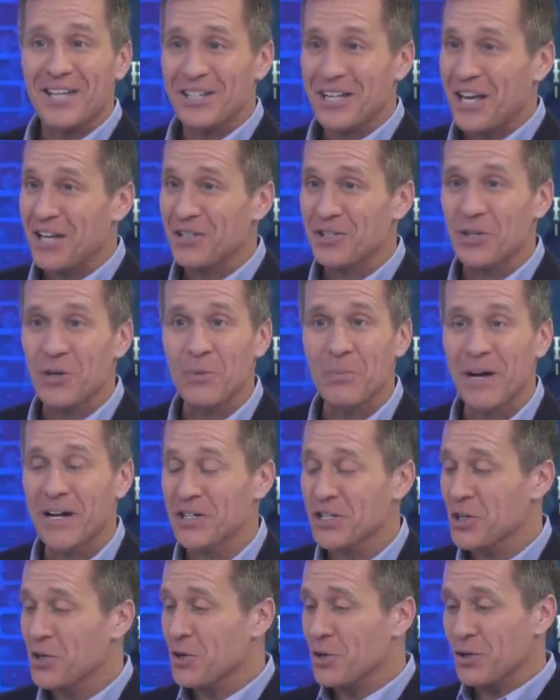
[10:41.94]
As you
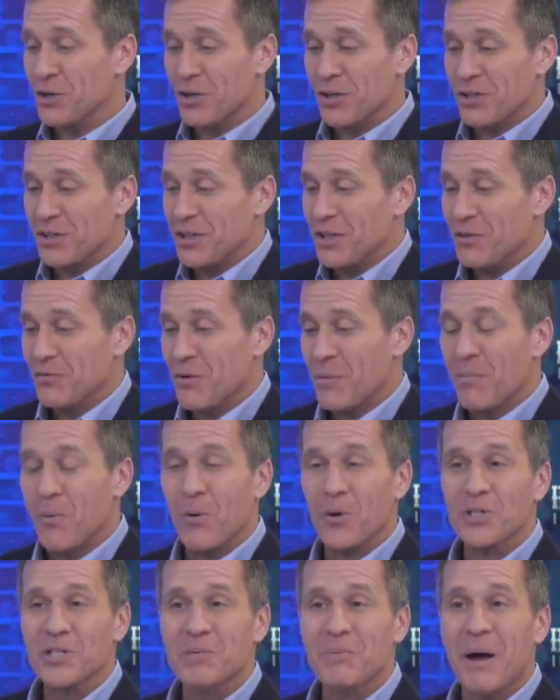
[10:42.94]
mentioned, the
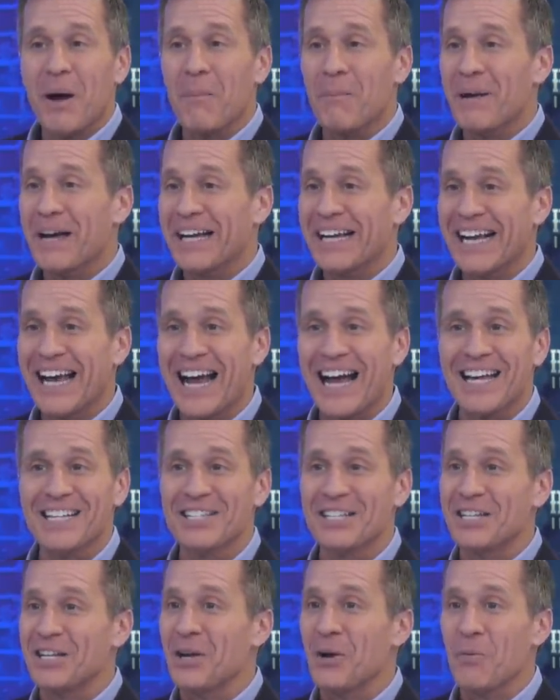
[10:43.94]
reports about
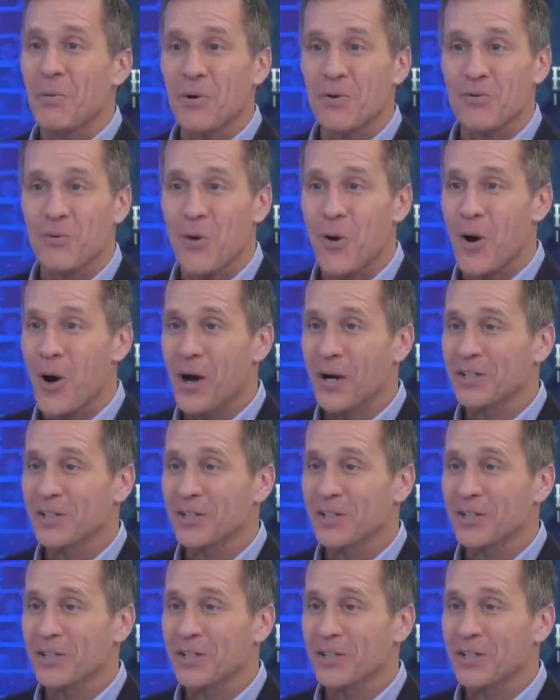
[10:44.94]
Benghazi were wrong.